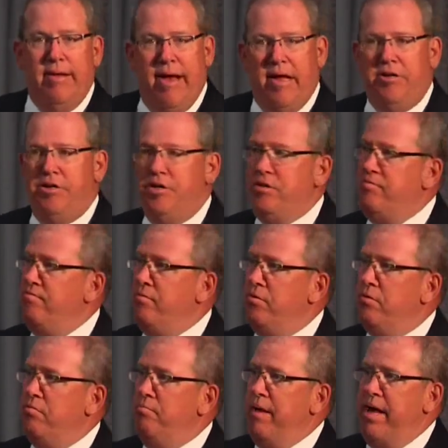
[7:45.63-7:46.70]
not just
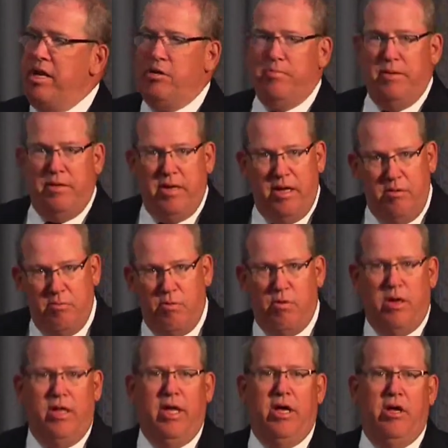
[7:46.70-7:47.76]
for management team, but
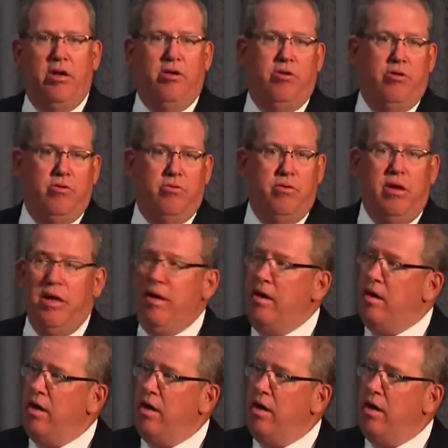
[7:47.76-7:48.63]
what are they going to do